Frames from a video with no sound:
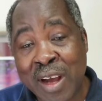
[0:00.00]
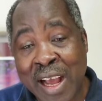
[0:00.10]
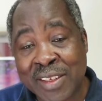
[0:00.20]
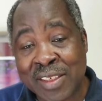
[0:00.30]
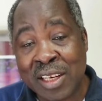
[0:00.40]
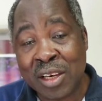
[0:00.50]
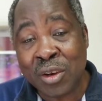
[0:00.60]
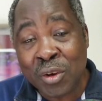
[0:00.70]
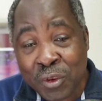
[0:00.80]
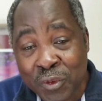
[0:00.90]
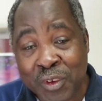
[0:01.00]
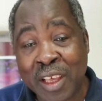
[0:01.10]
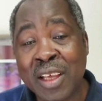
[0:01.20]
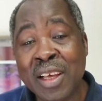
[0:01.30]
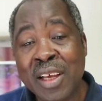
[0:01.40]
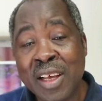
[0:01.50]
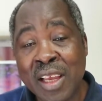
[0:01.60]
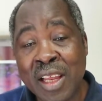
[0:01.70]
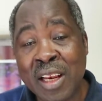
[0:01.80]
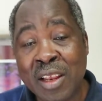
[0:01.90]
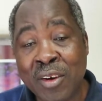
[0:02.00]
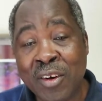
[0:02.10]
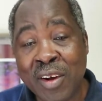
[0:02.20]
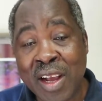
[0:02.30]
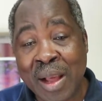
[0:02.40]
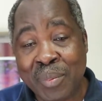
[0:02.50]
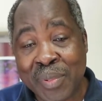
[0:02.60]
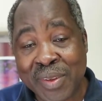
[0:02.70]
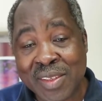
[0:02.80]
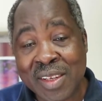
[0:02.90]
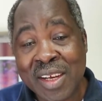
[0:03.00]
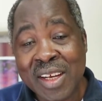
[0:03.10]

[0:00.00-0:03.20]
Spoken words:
as a new thing in your campus.